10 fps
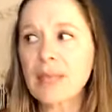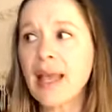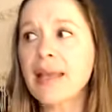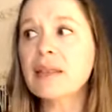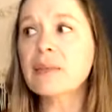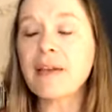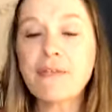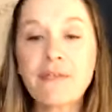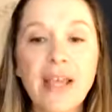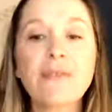And my
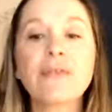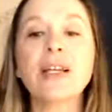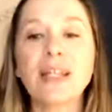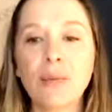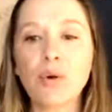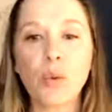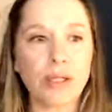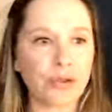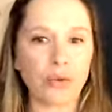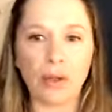favorite number one
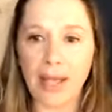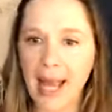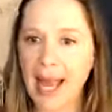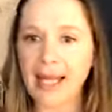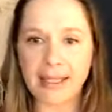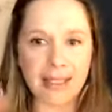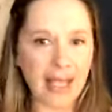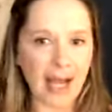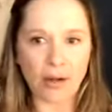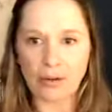tool, hands
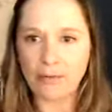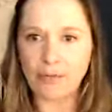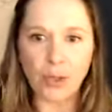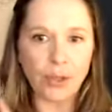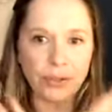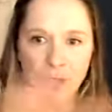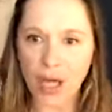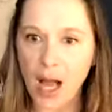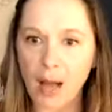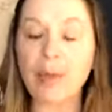down, full
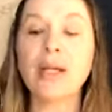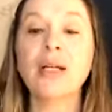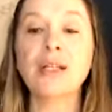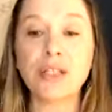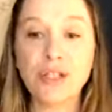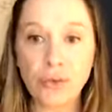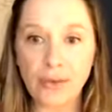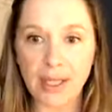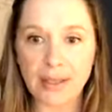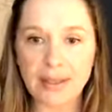stop, to do
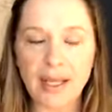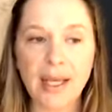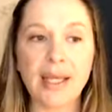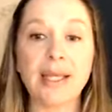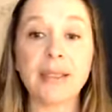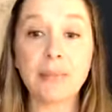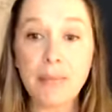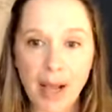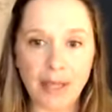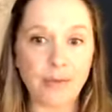this is
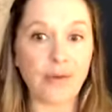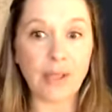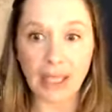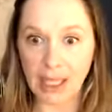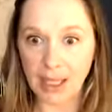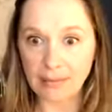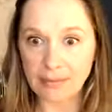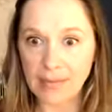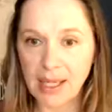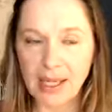mindful eating.
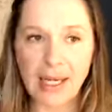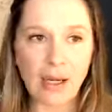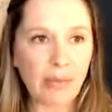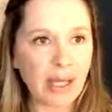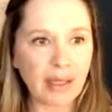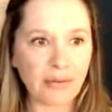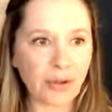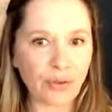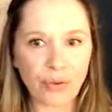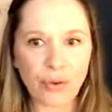Now, many of
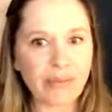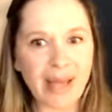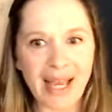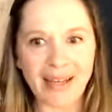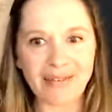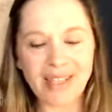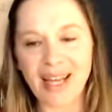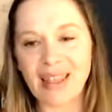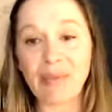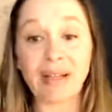you may have
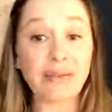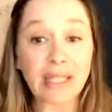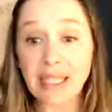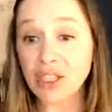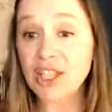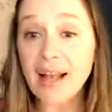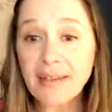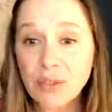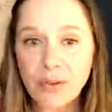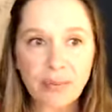done the Mindful Eating
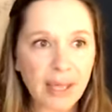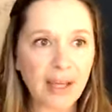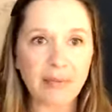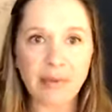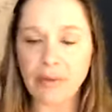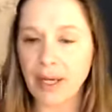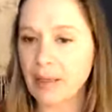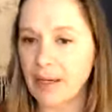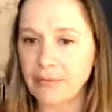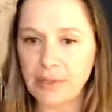Challenge with me. I've been running a
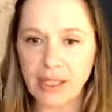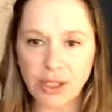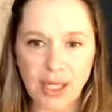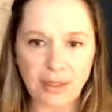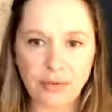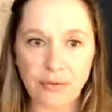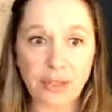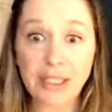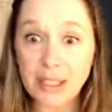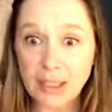Mindful Eating Challenge for
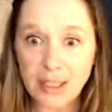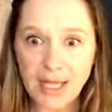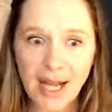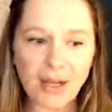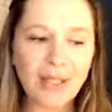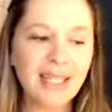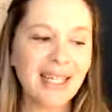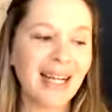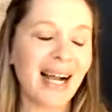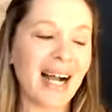years now.
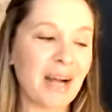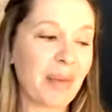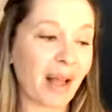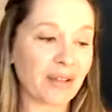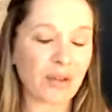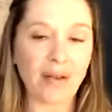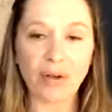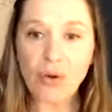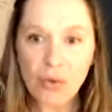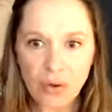Um, I also have a
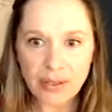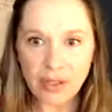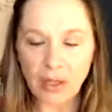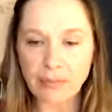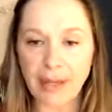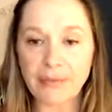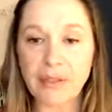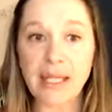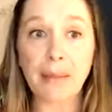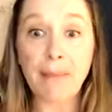course called
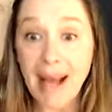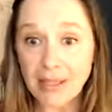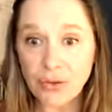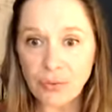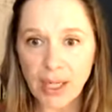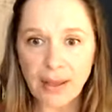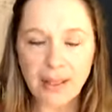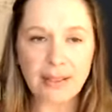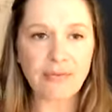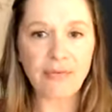Mindful Eating Mastery that
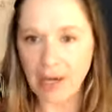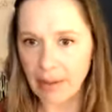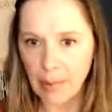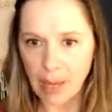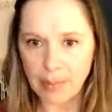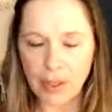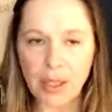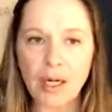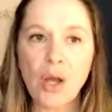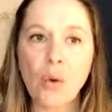is very
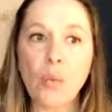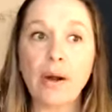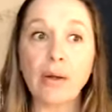popular, where I